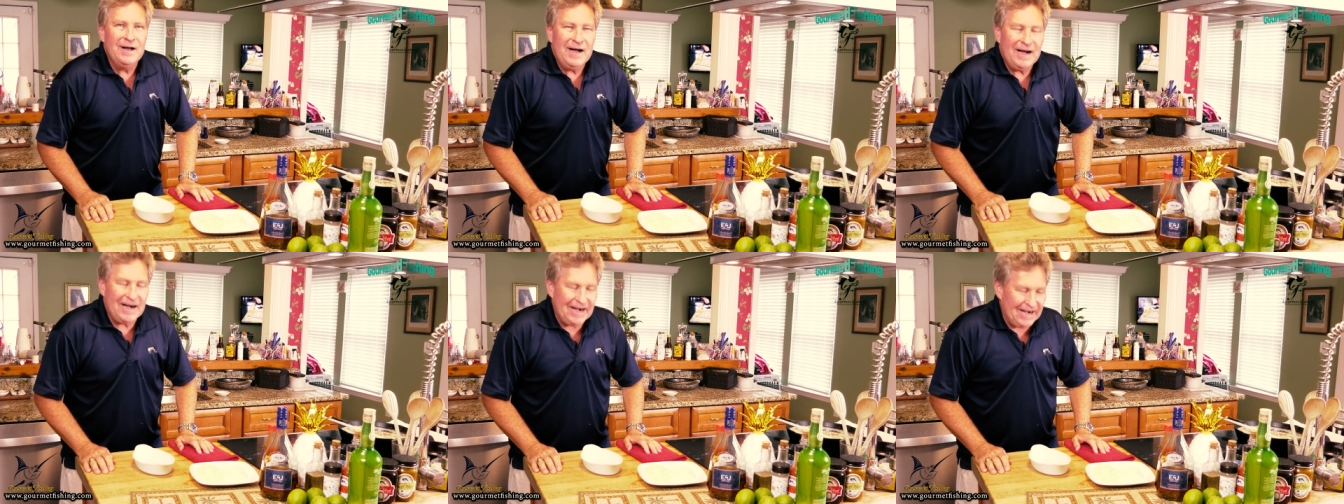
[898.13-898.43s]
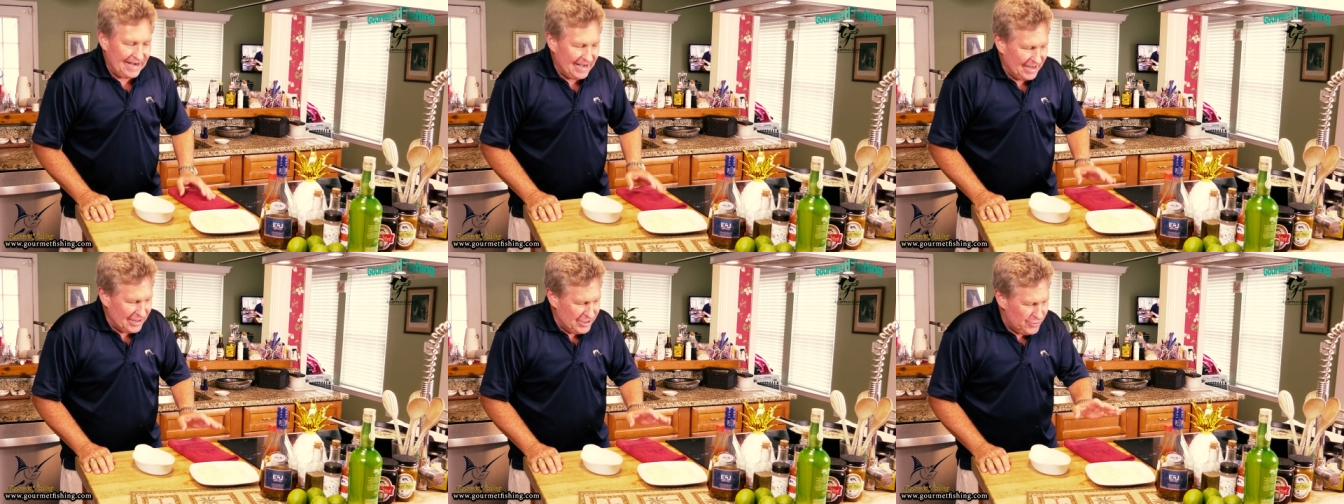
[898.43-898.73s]

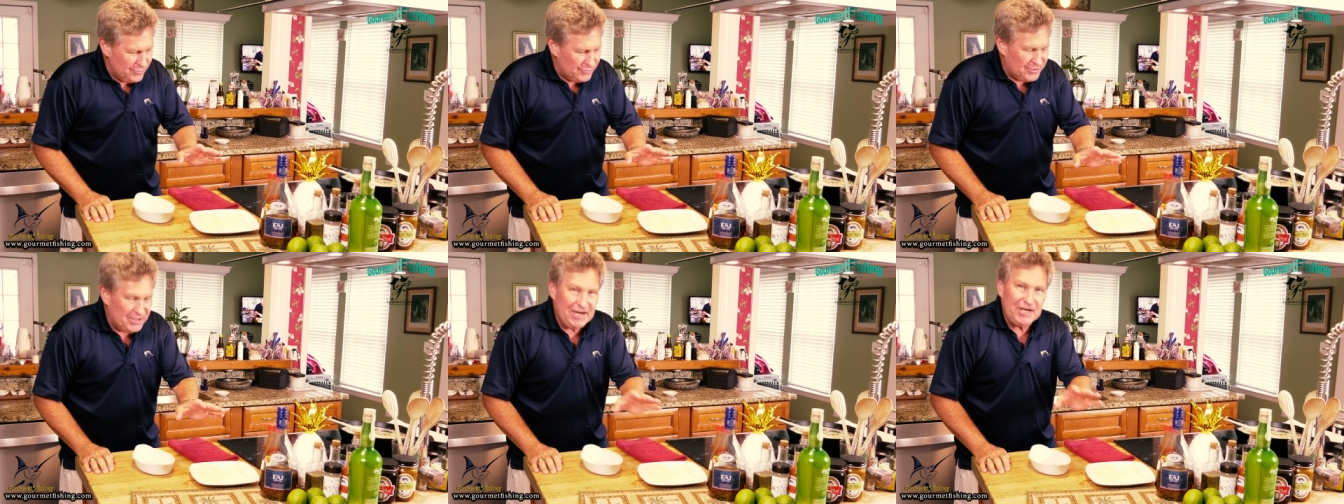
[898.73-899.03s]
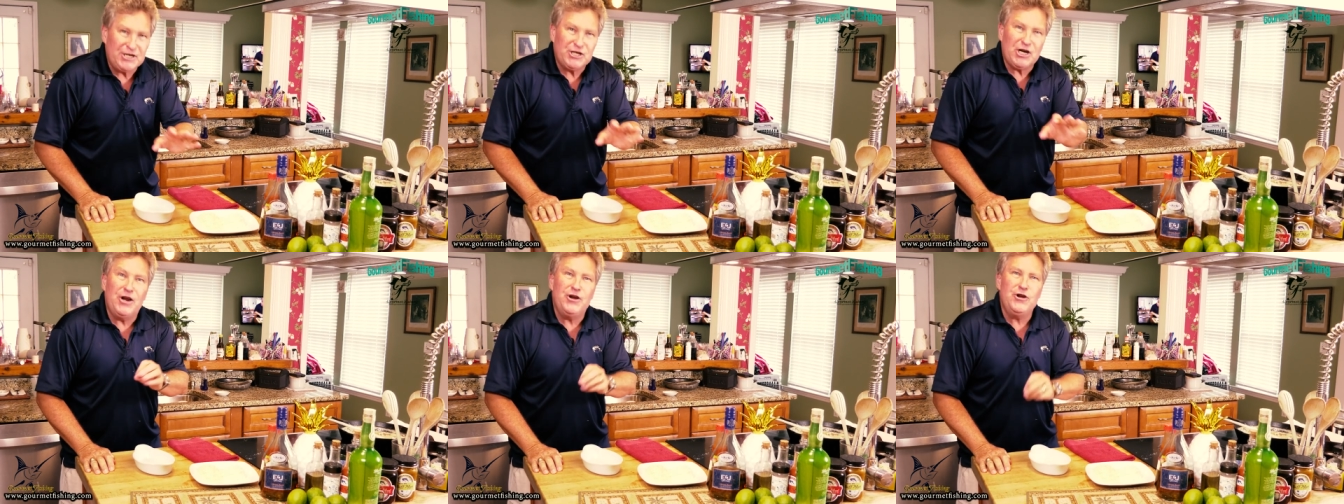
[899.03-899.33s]
uh, a new
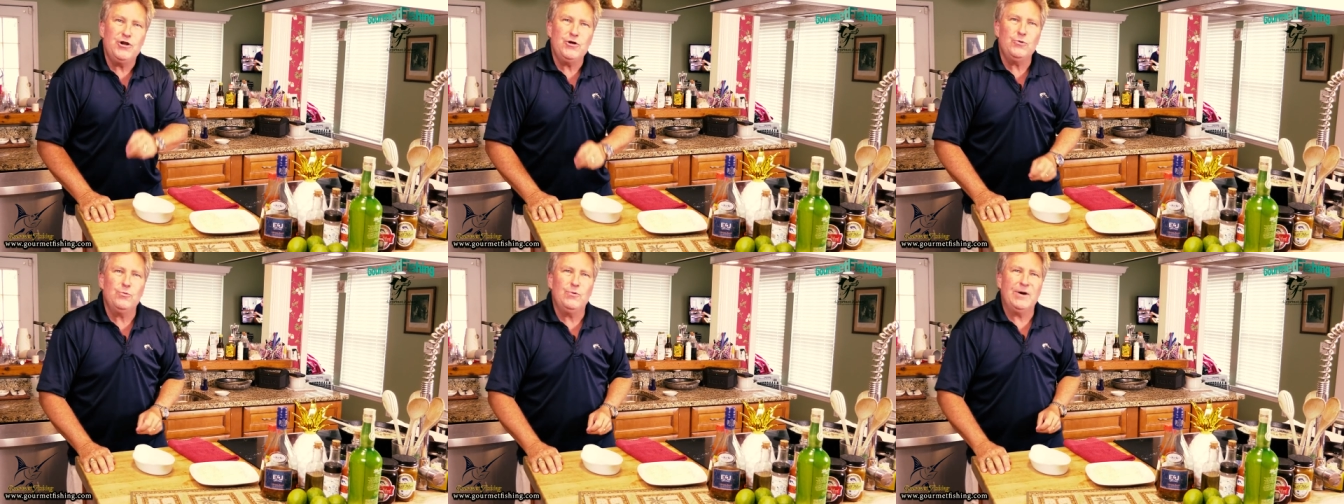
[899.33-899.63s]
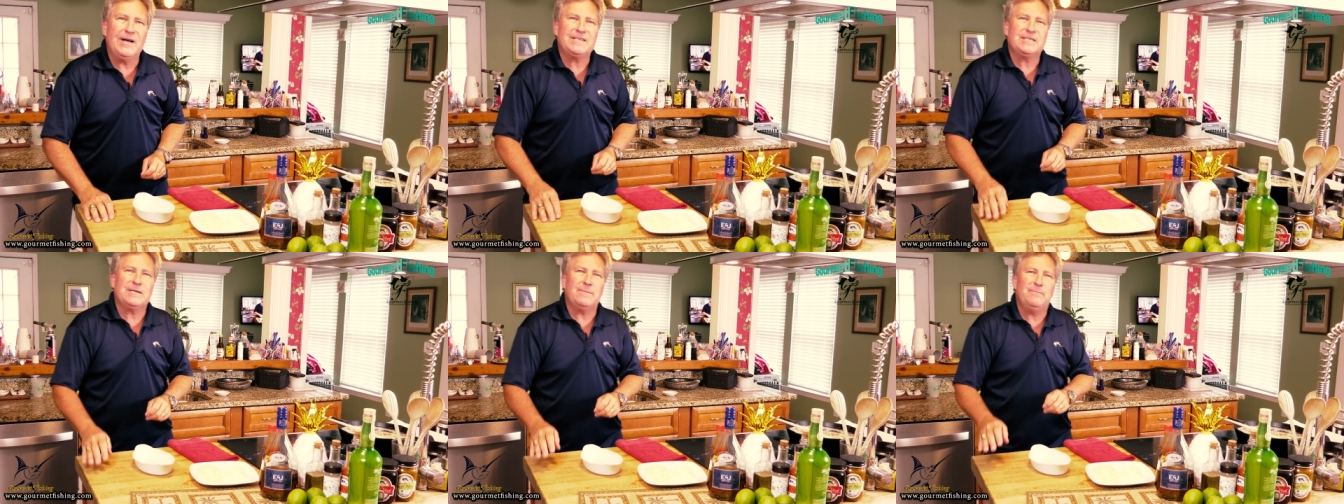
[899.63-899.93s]
dish, a new
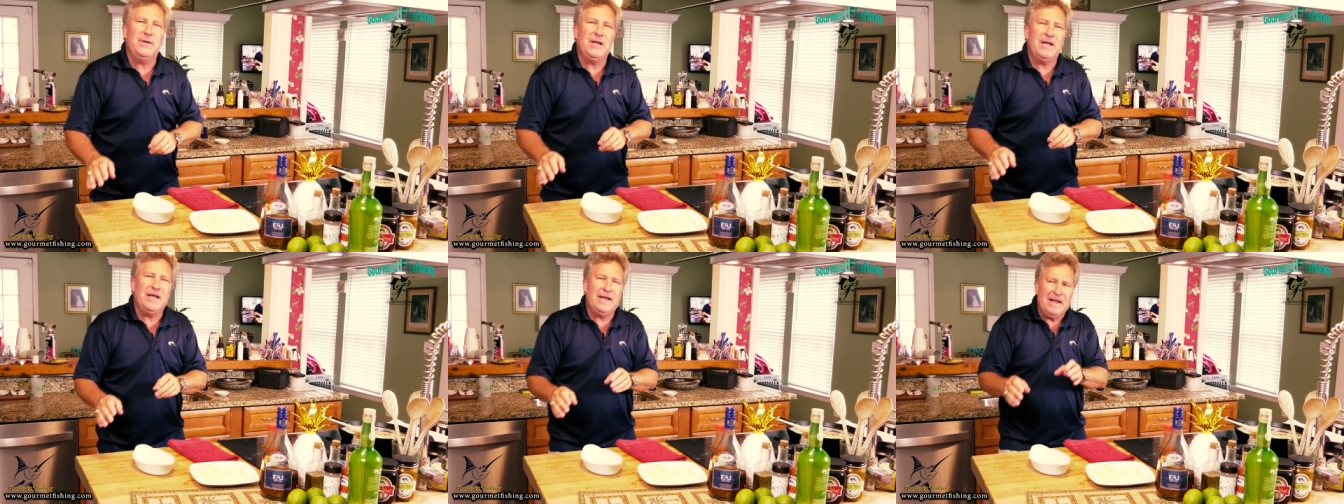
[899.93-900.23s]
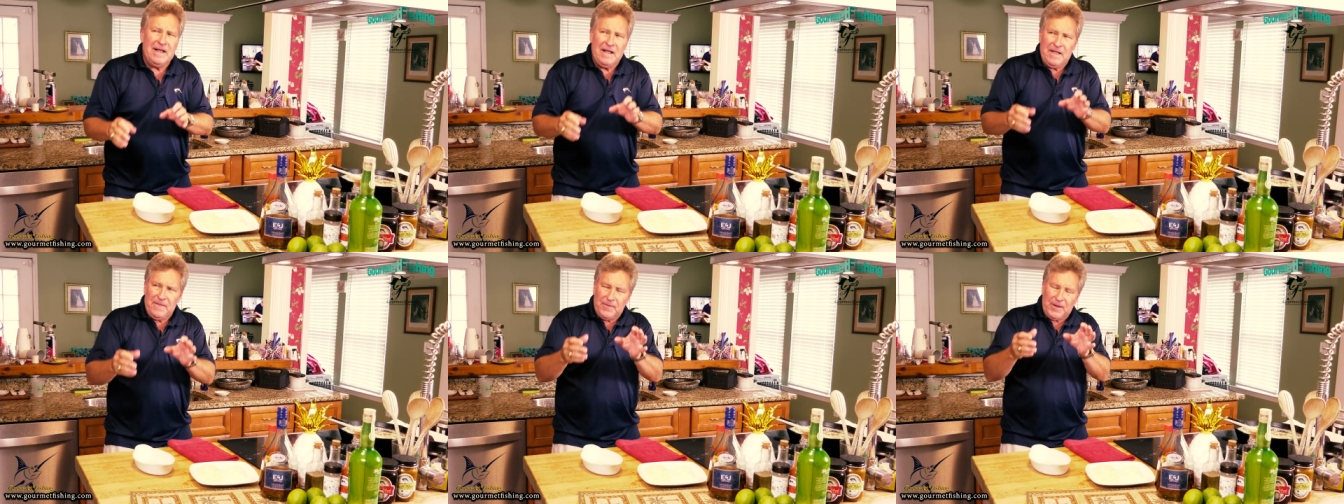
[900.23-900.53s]
recipe
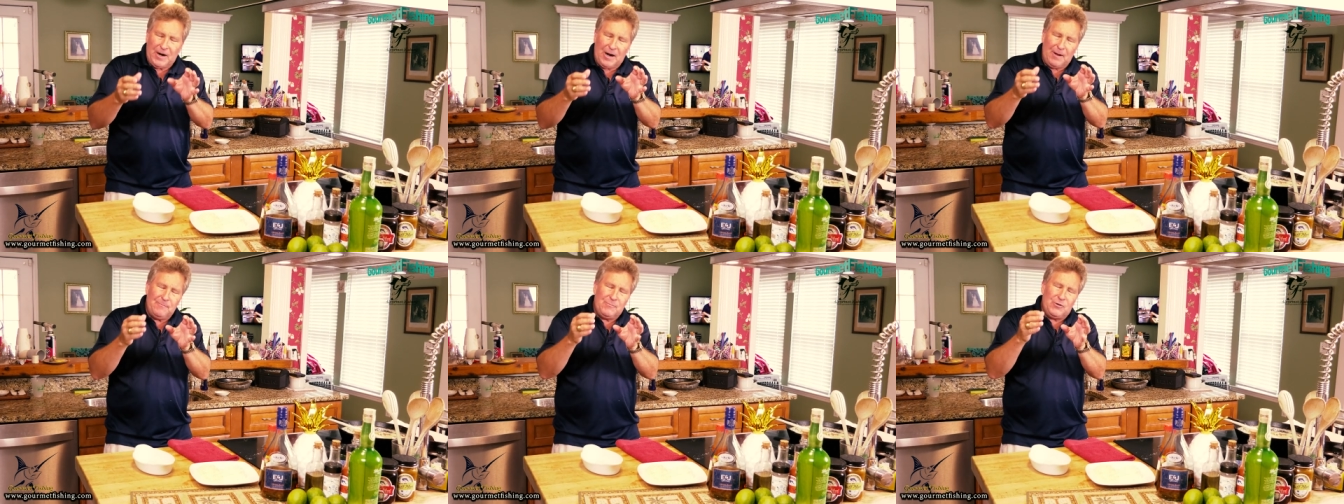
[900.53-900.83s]
that I'm